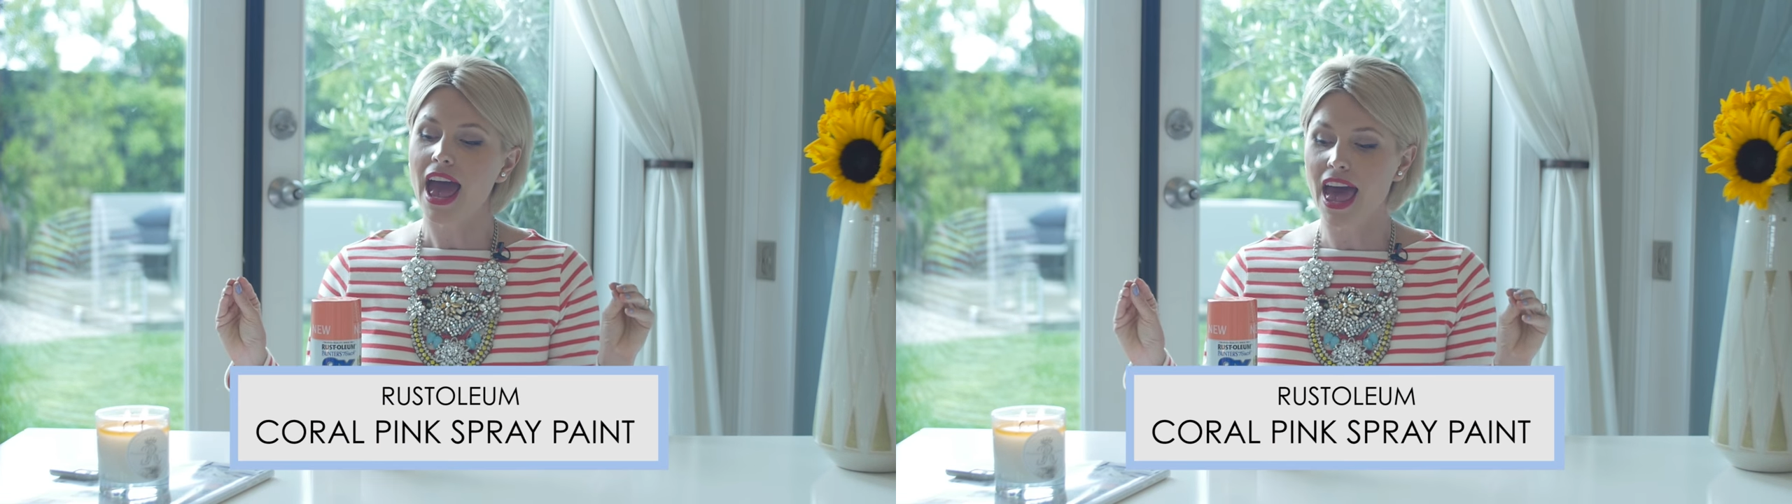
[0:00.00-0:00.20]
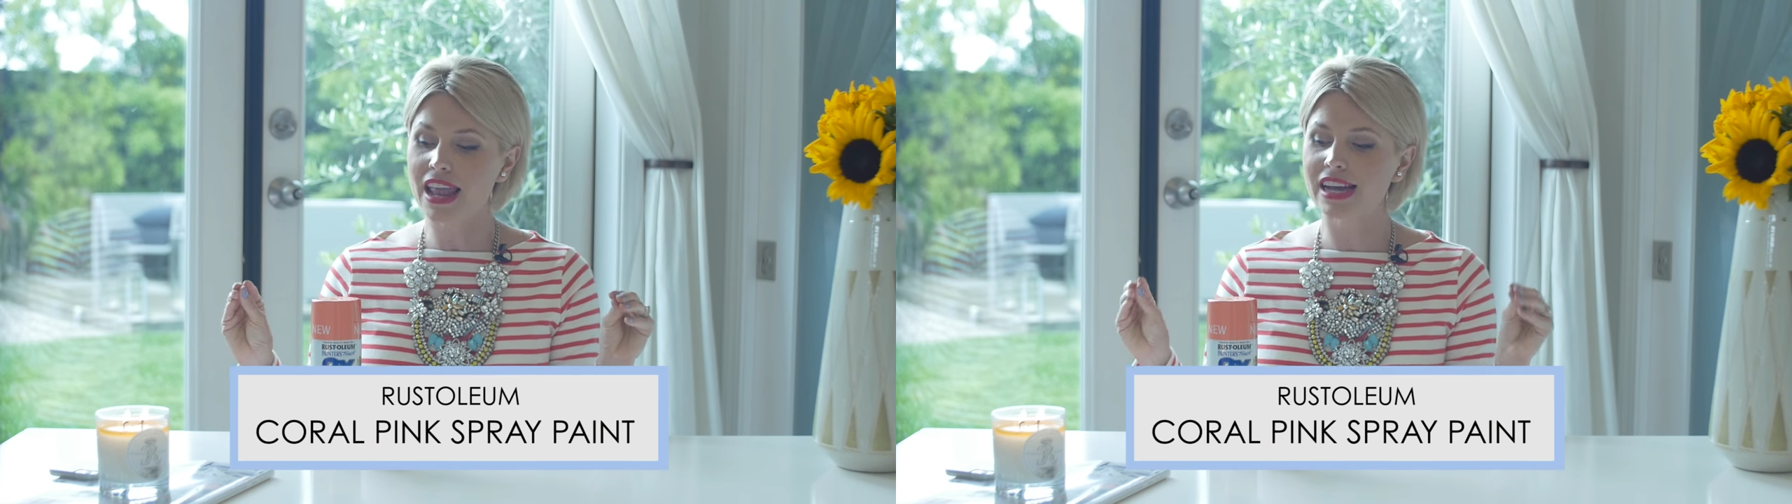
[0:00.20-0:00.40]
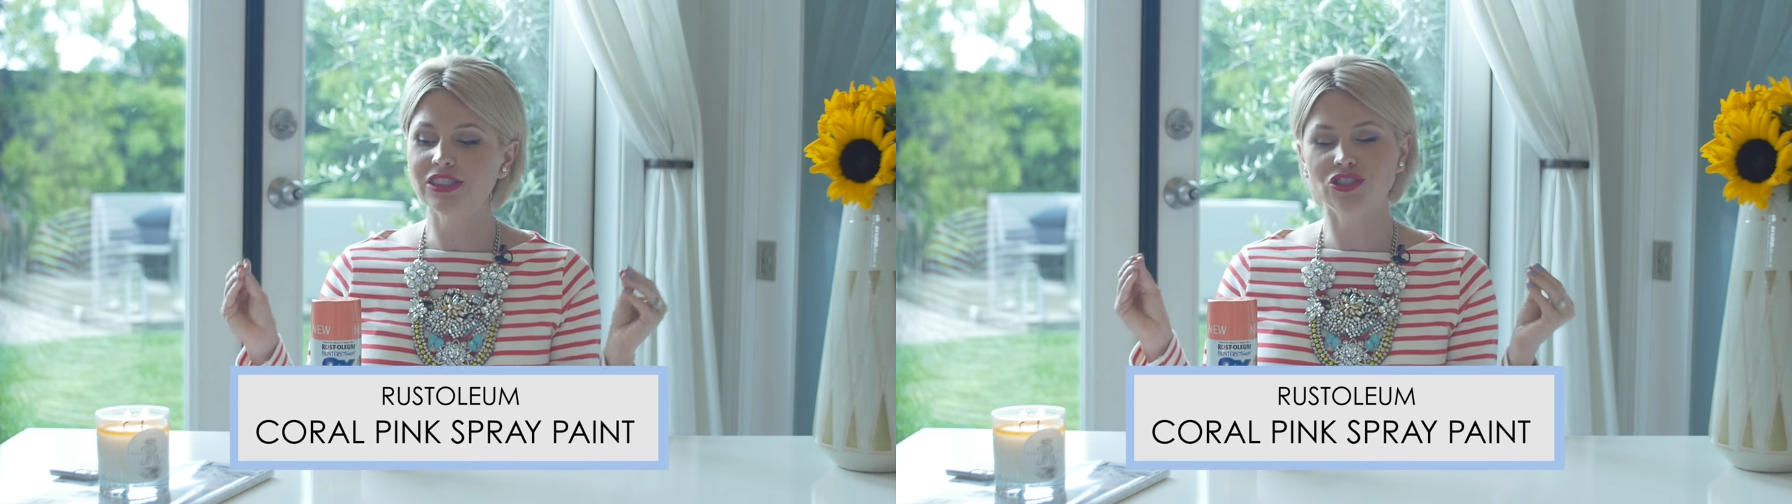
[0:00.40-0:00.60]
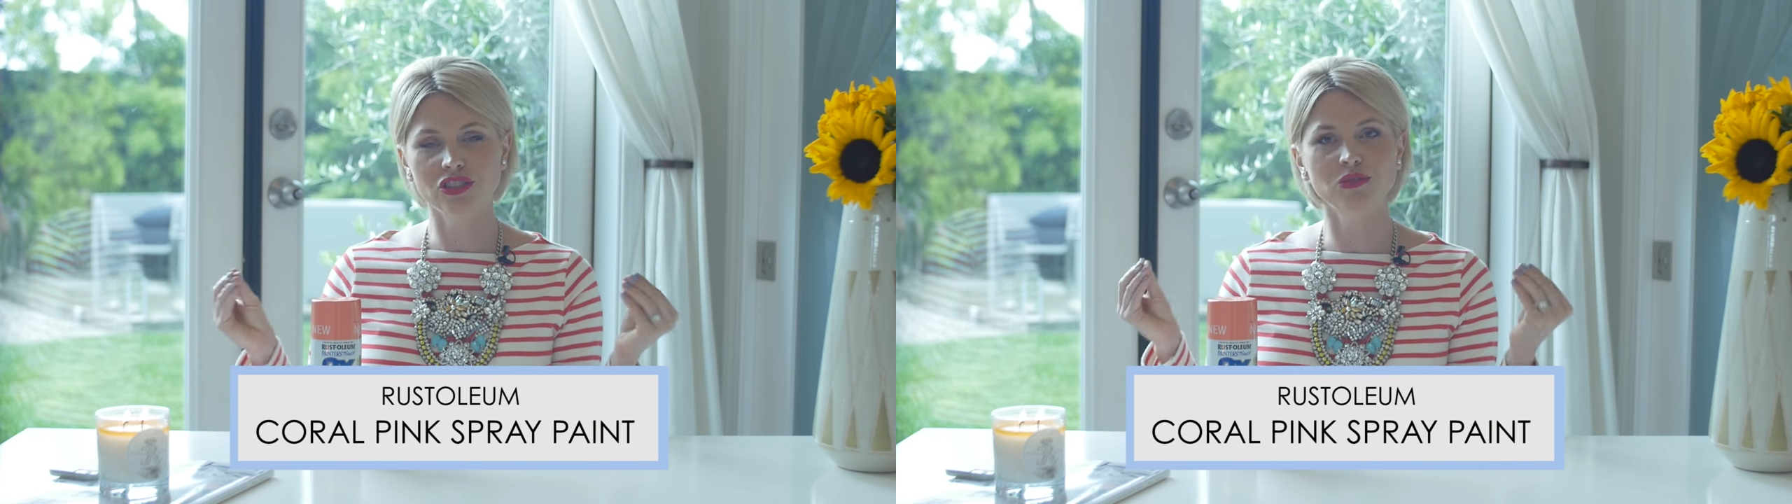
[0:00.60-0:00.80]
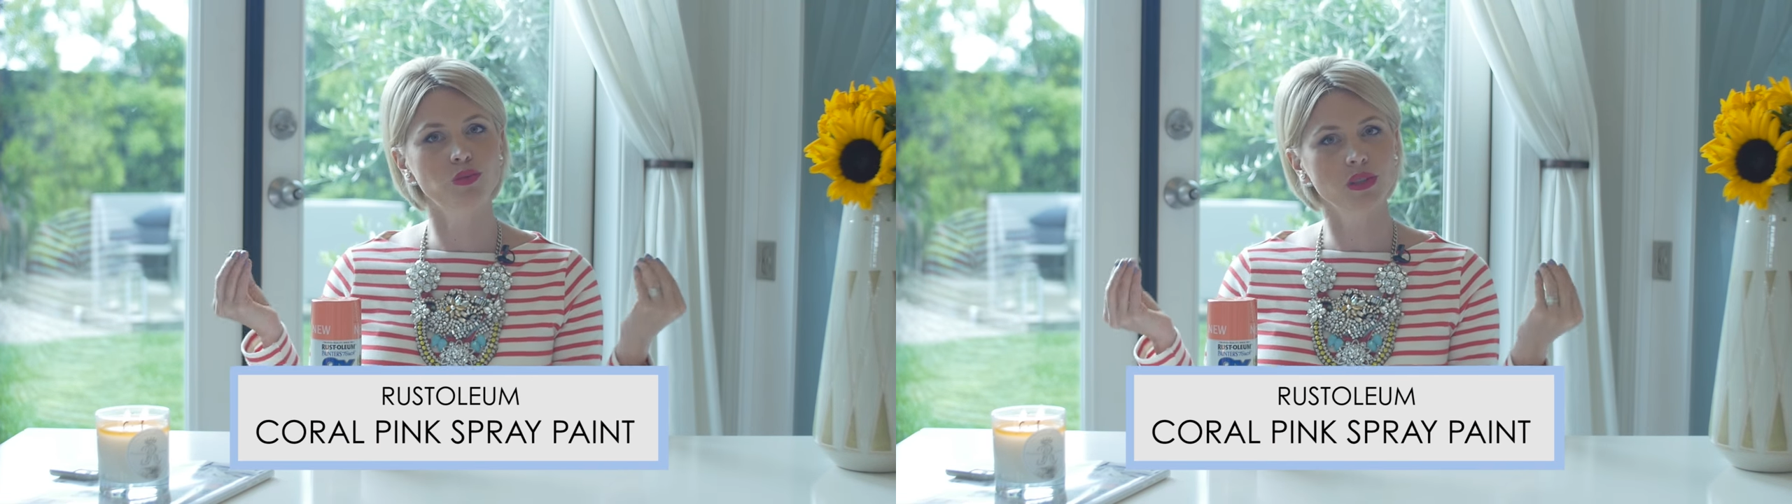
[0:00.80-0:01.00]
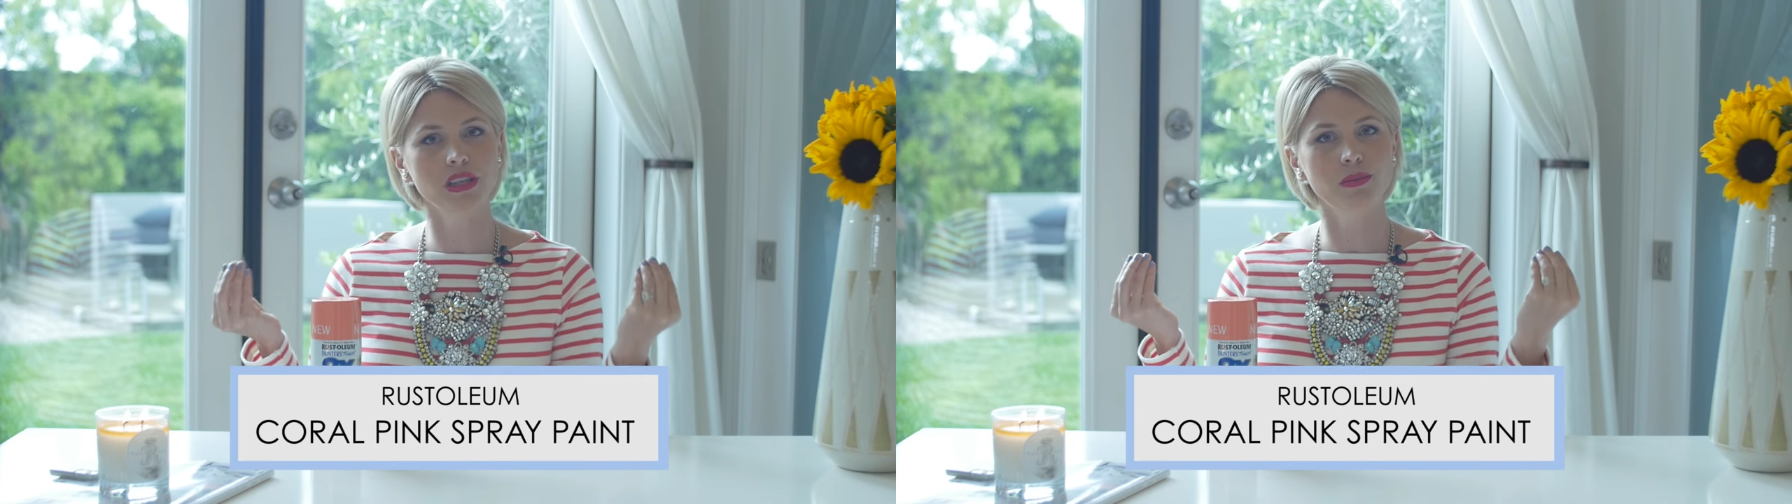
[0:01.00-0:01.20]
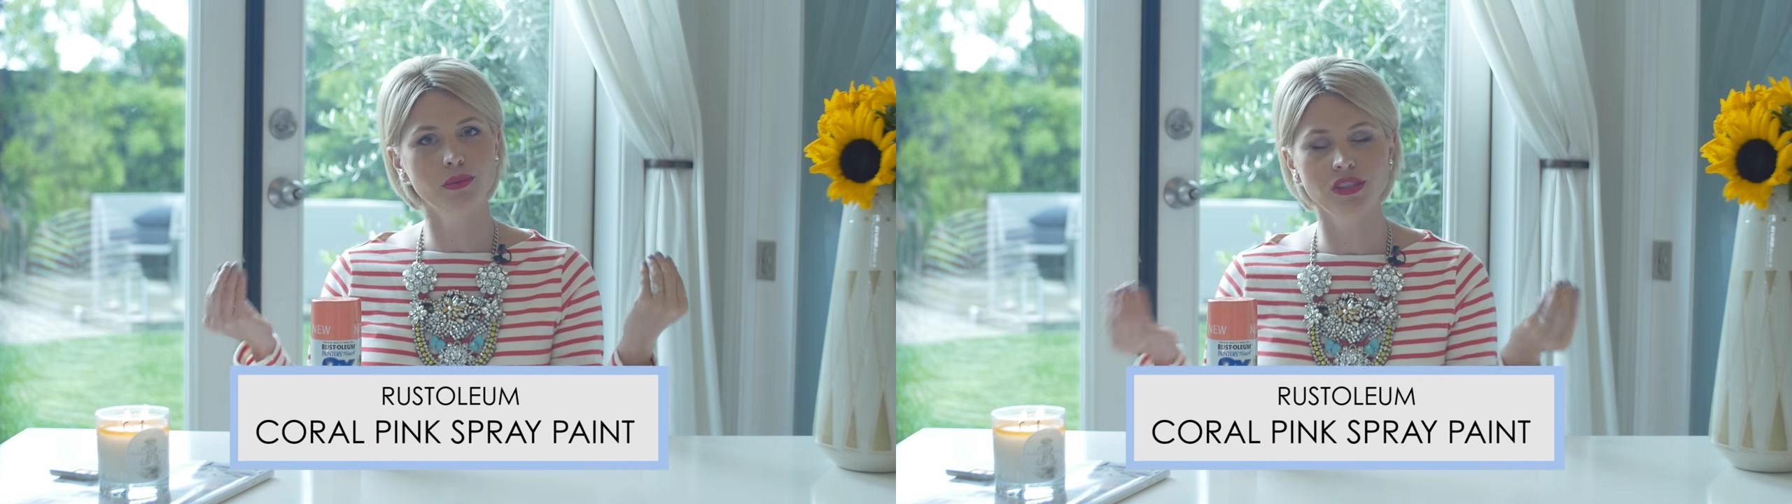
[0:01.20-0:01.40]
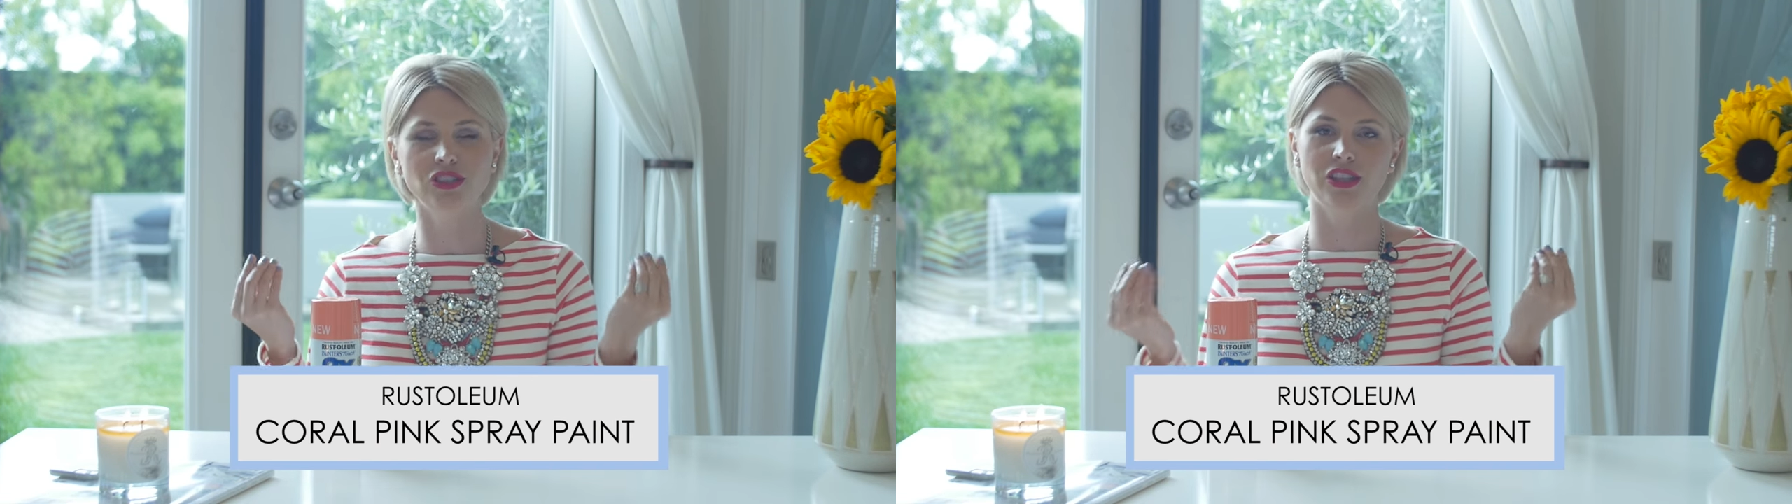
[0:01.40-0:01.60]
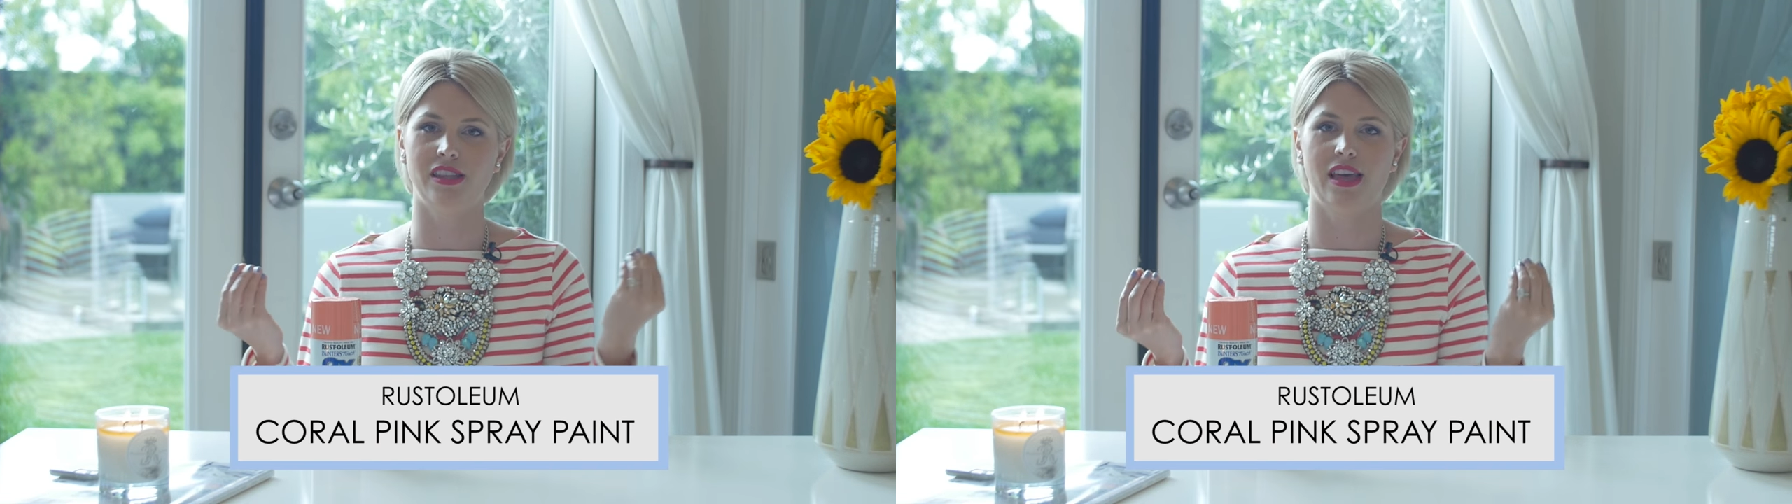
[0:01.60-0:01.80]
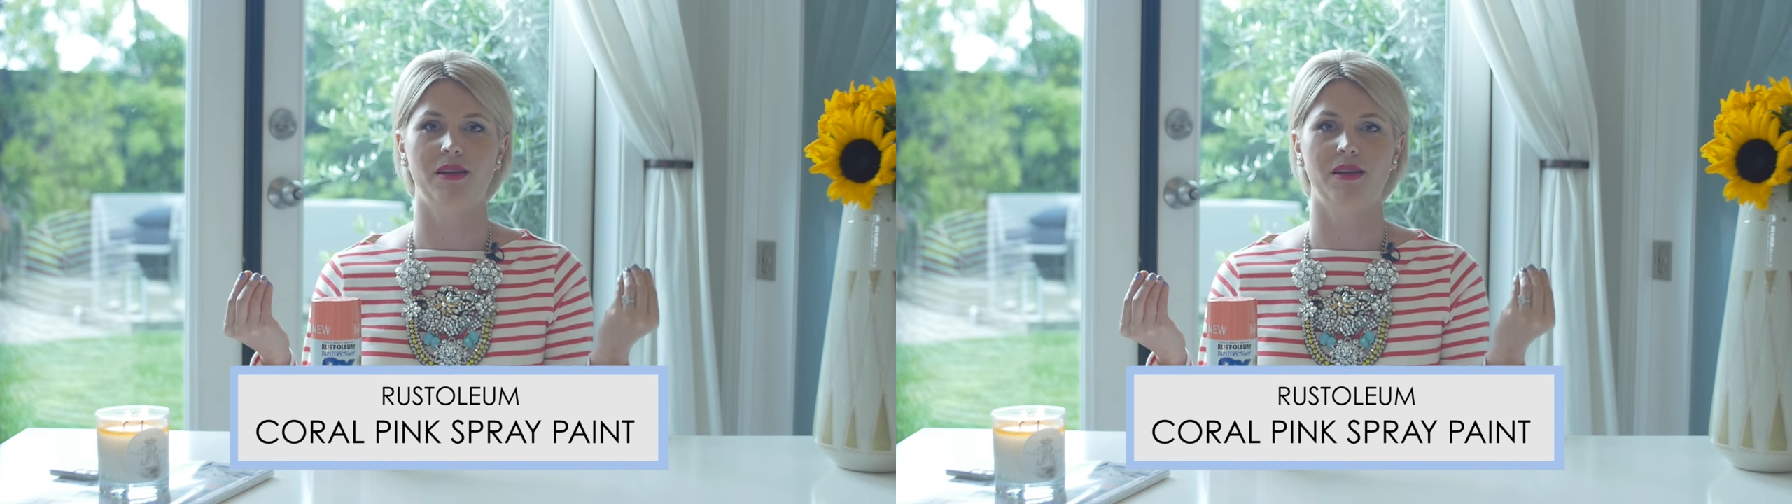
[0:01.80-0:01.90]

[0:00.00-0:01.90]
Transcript: And I just really appreciate